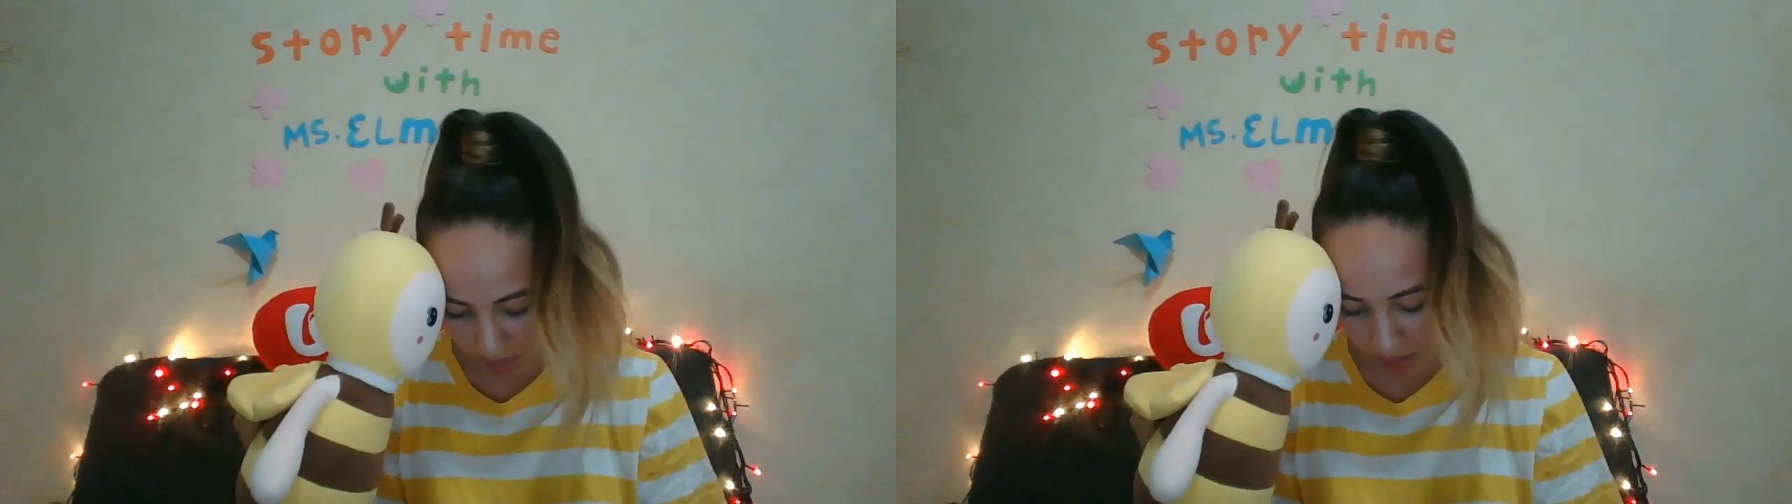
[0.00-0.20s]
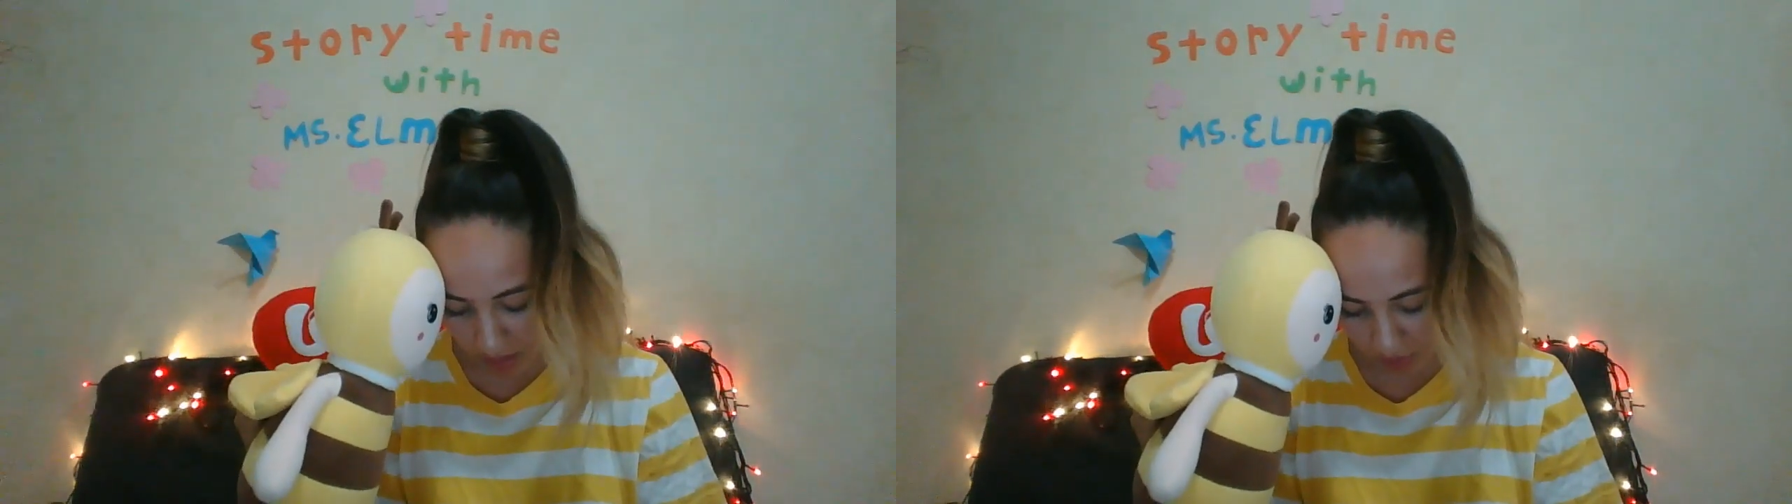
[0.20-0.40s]

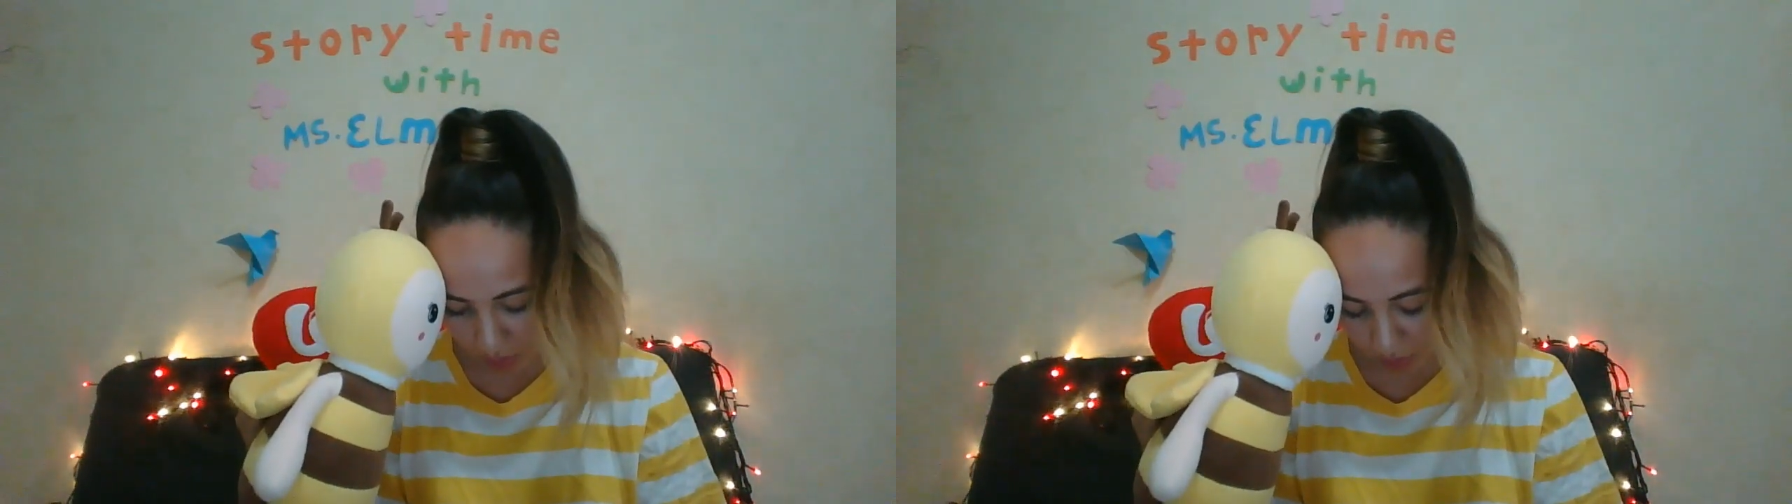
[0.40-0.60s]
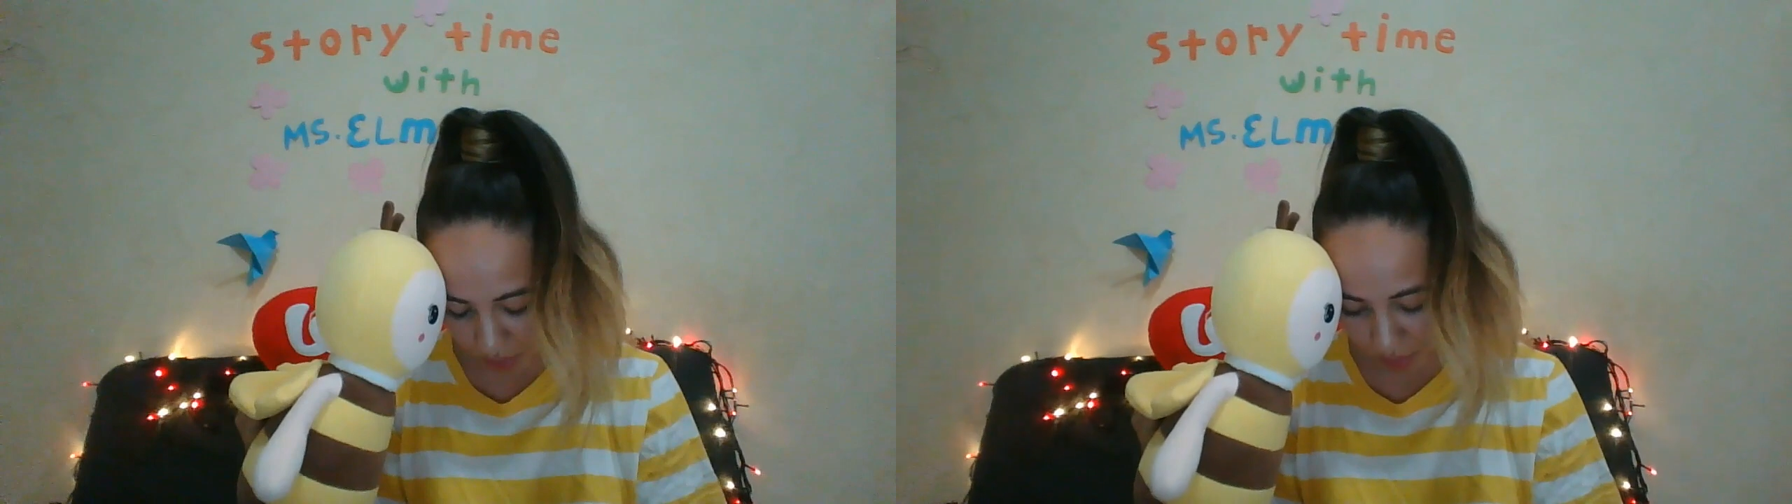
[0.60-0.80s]
I
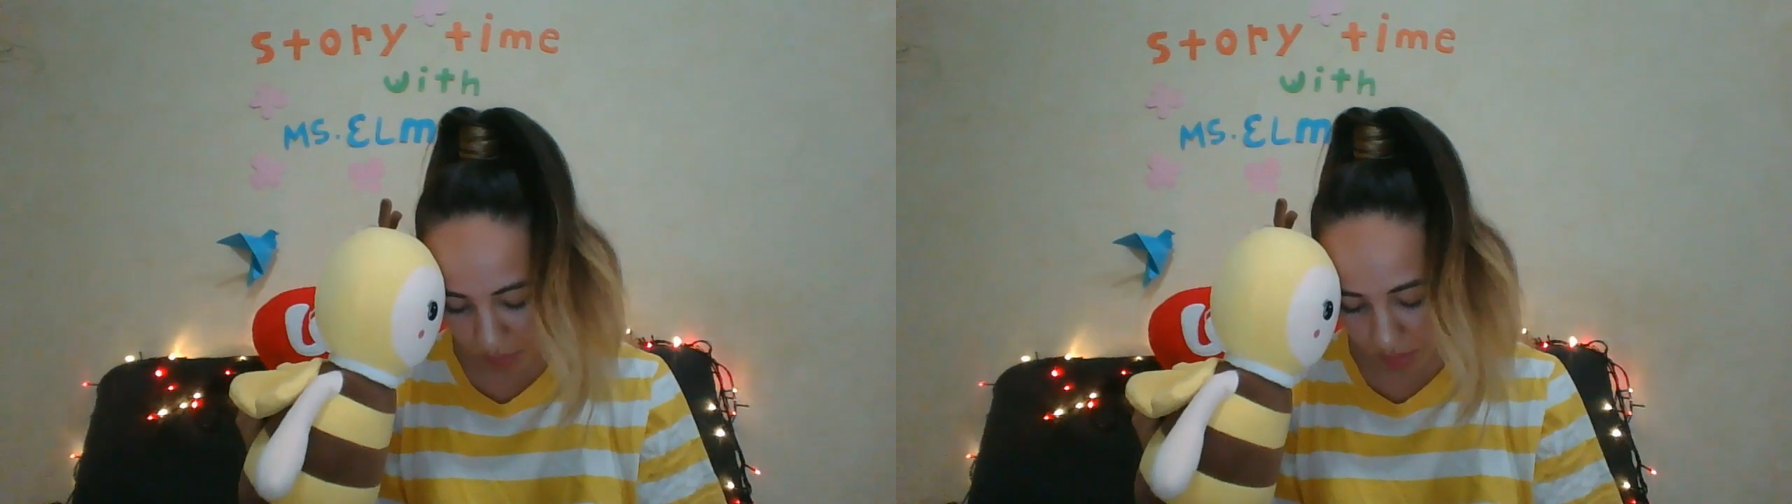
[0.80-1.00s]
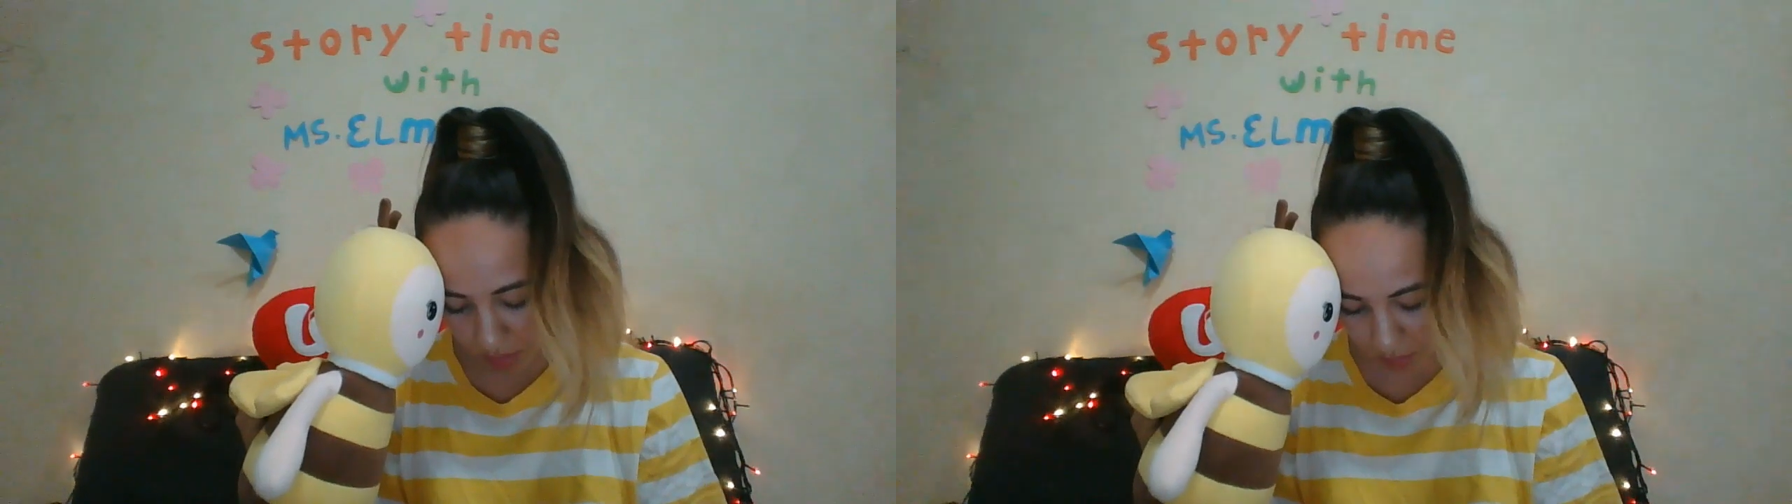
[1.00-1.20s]
should
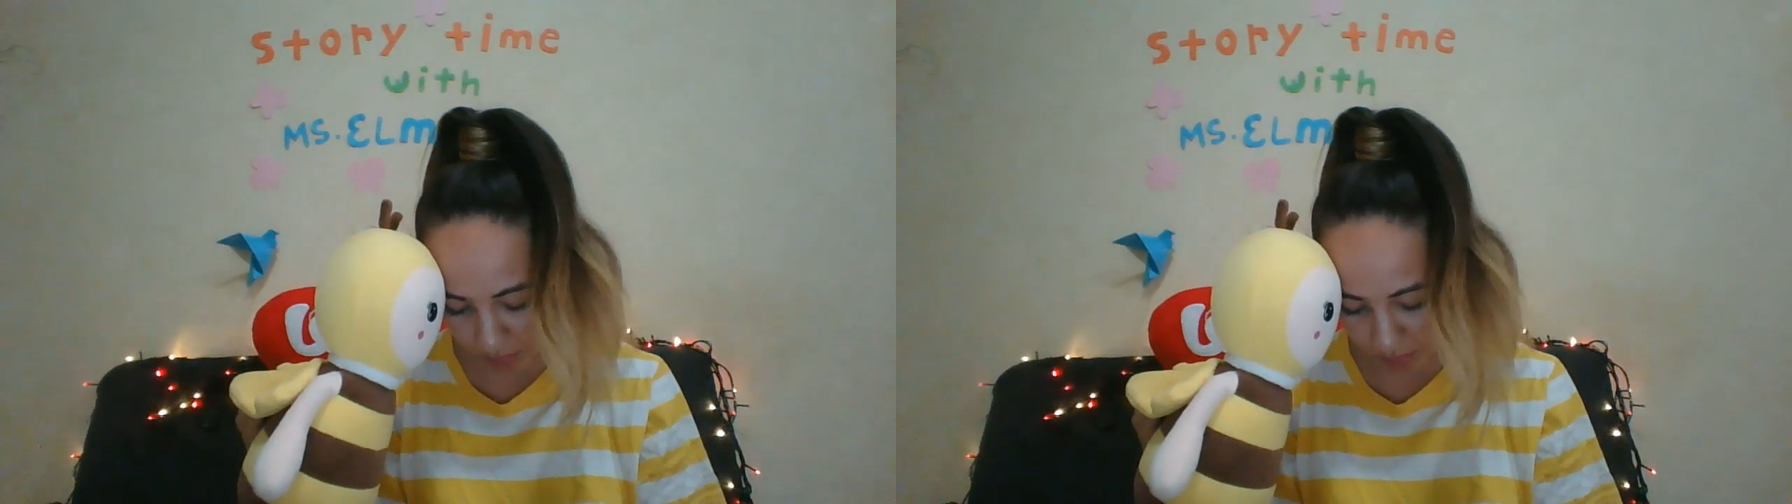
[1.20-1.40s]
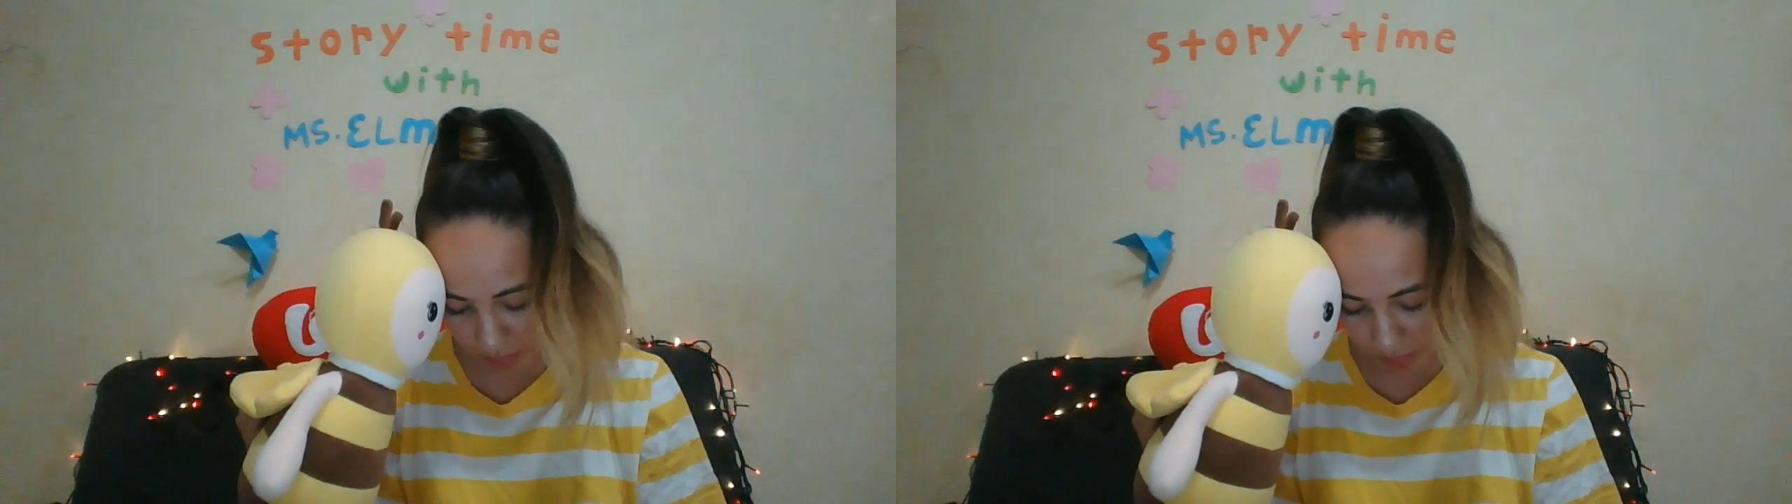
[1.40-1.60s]
go.